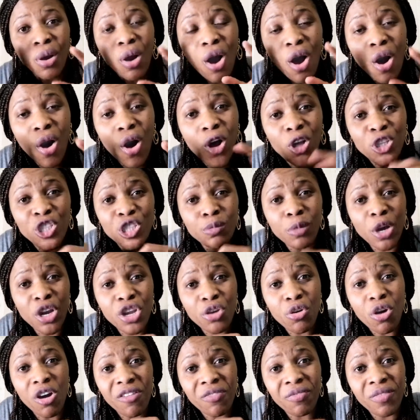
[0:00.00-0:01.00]
or
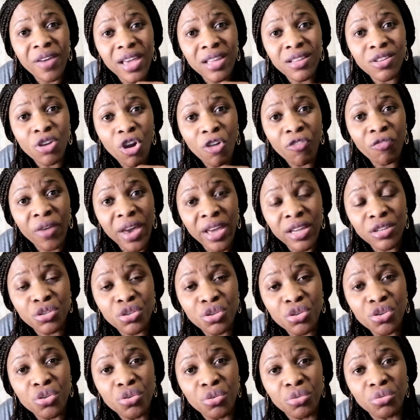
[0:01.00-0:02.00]
somebody
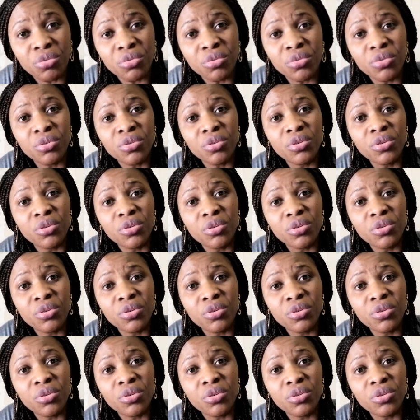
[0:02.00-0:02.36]
offend you.